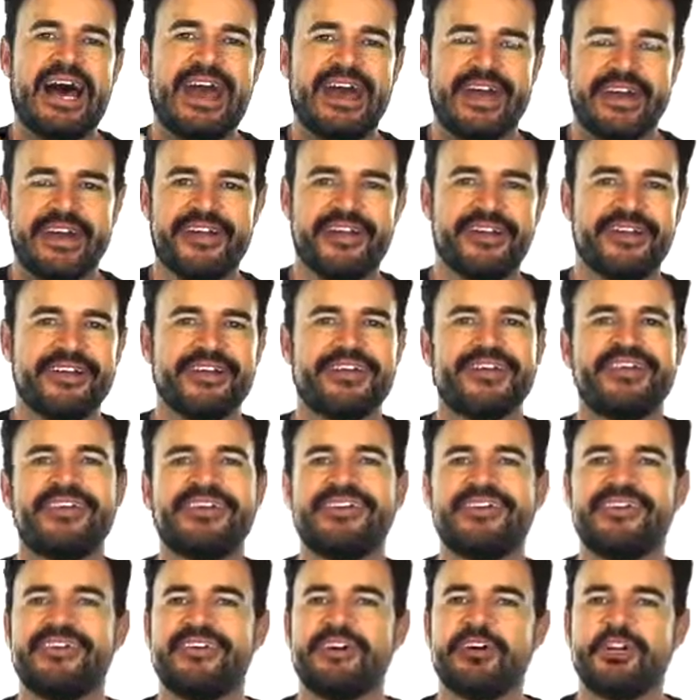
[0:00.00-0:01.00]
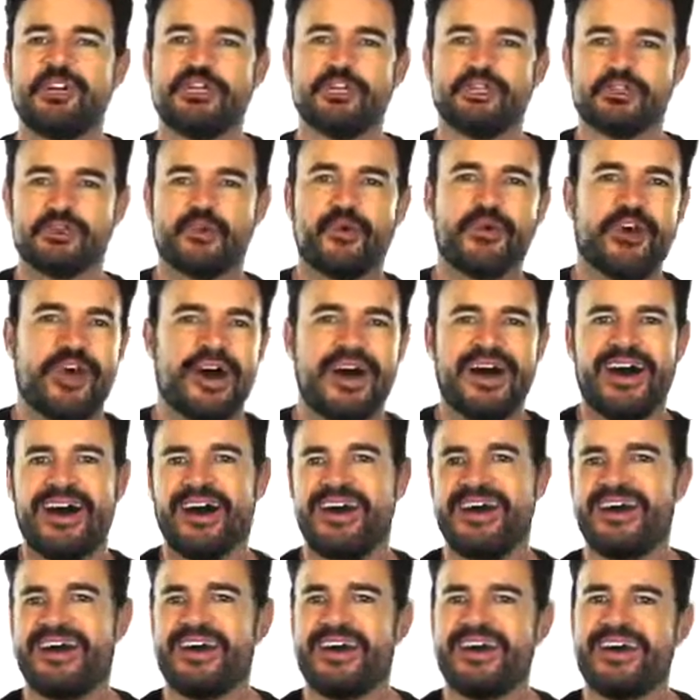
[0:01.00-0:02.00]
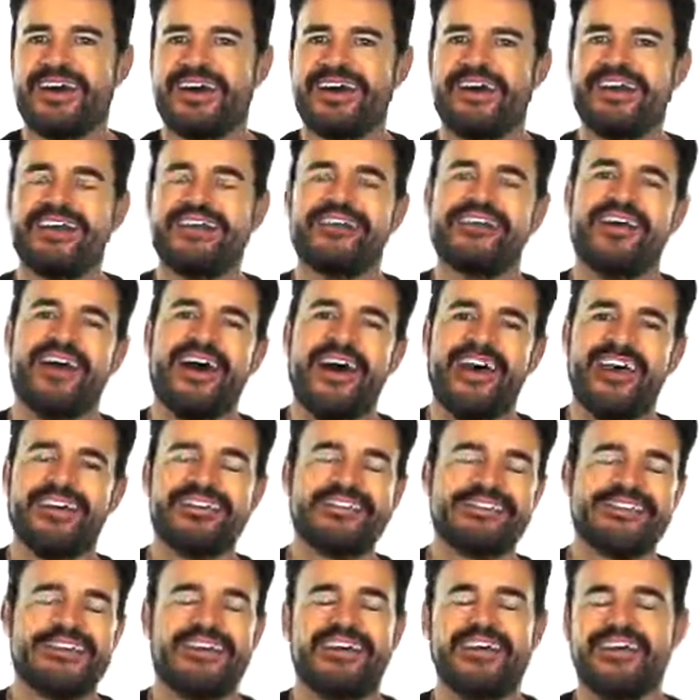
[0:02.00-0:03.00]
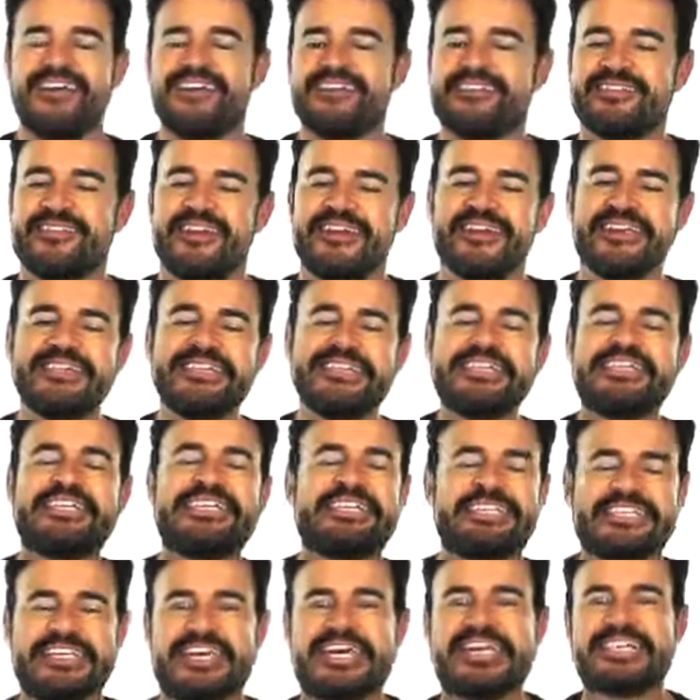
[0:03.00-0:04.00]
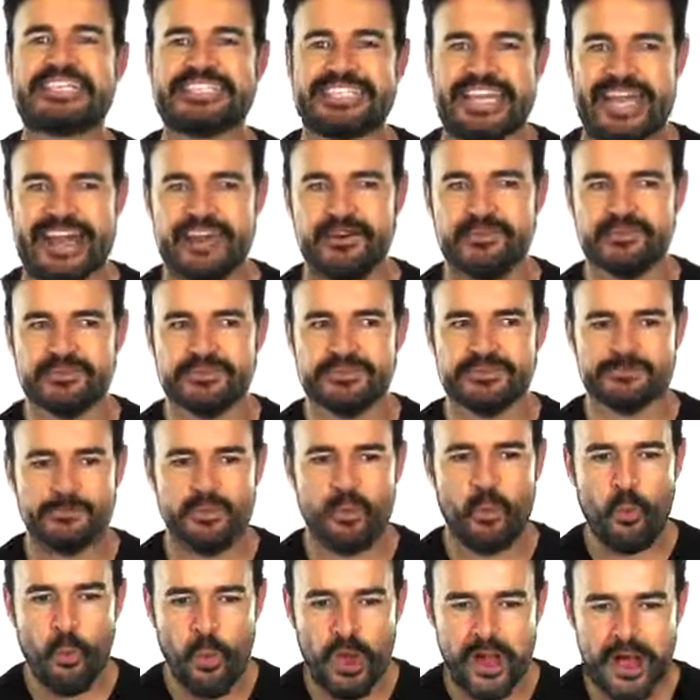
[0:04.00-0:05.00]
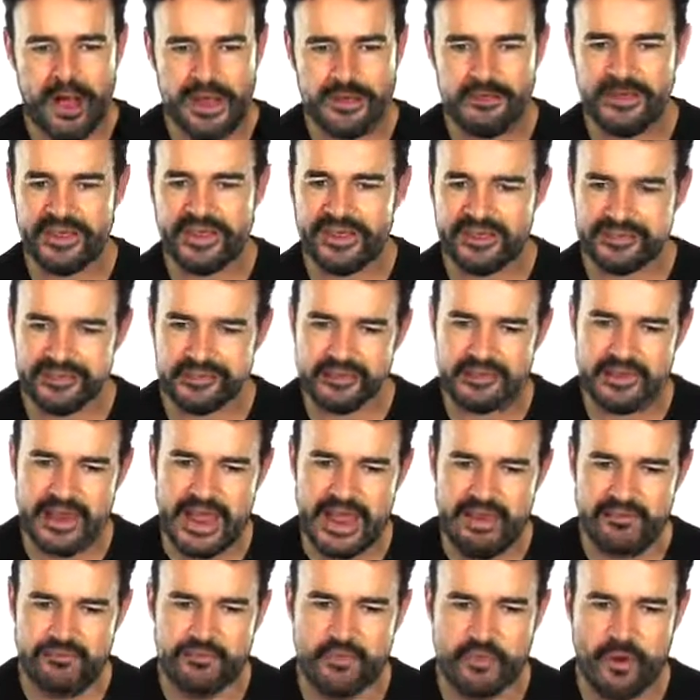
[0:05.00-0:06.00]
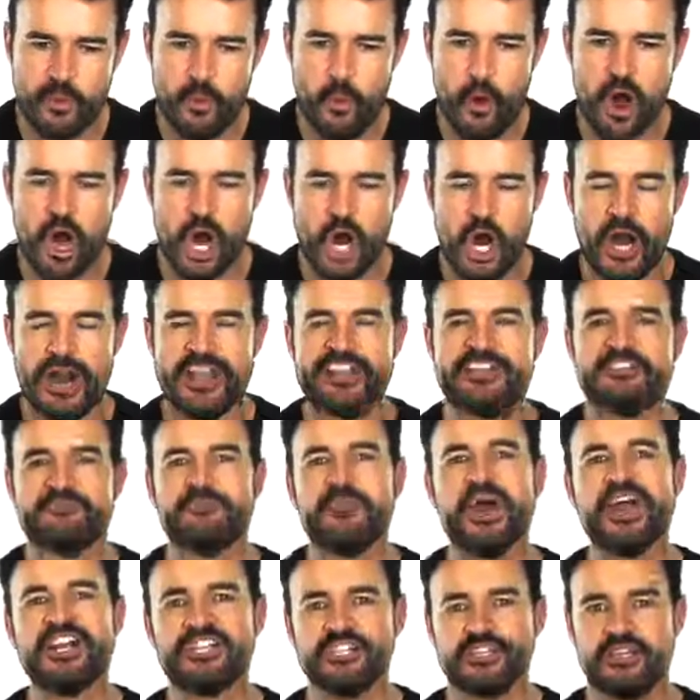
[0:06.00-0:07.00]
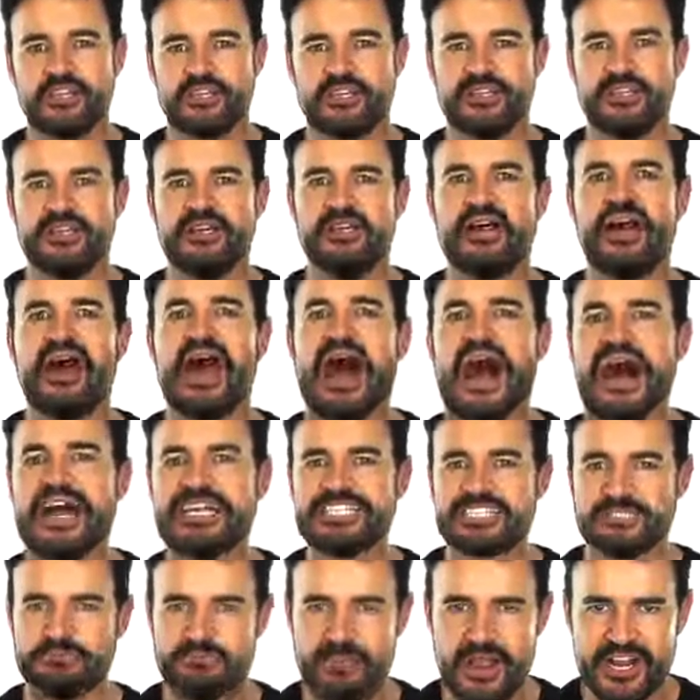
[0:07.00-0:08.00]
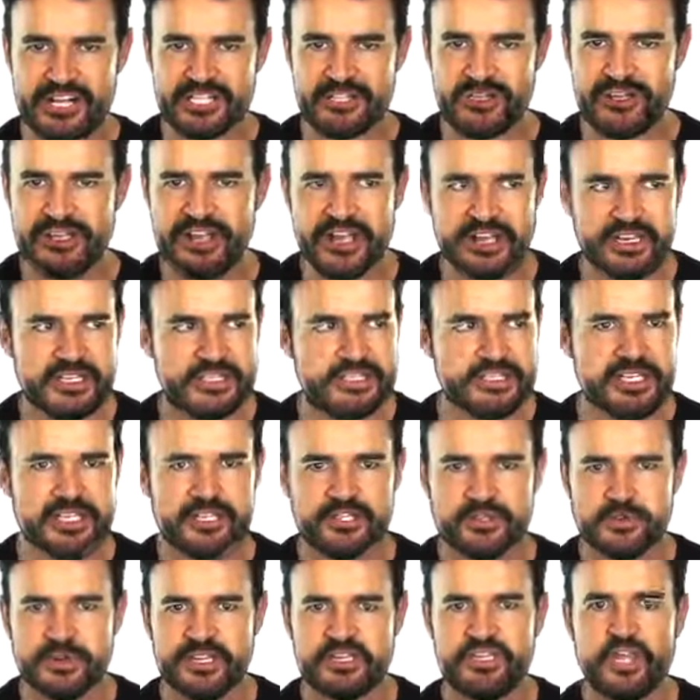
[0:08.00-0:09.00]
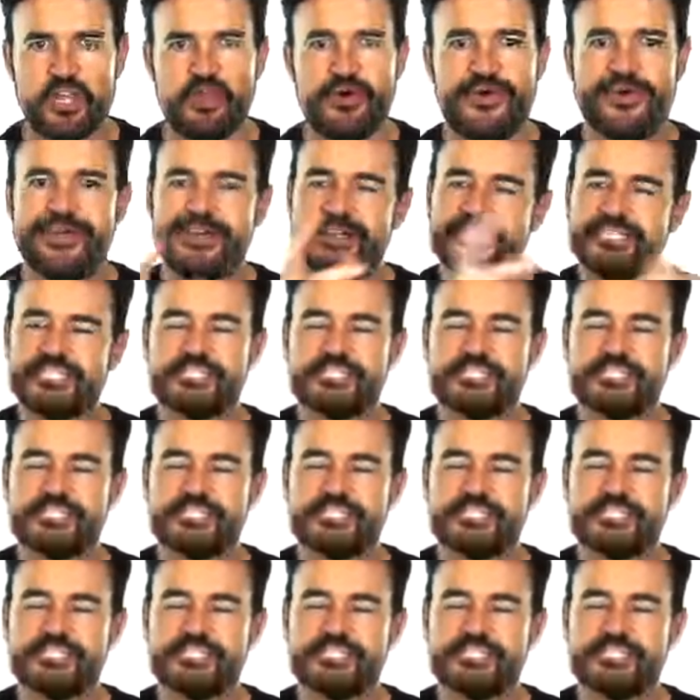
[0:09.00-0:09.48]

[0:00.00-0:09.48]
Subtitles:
L, short I, SH, and GJ sounds. Why? Because they're everywhere, especially, how do you say sobre todo?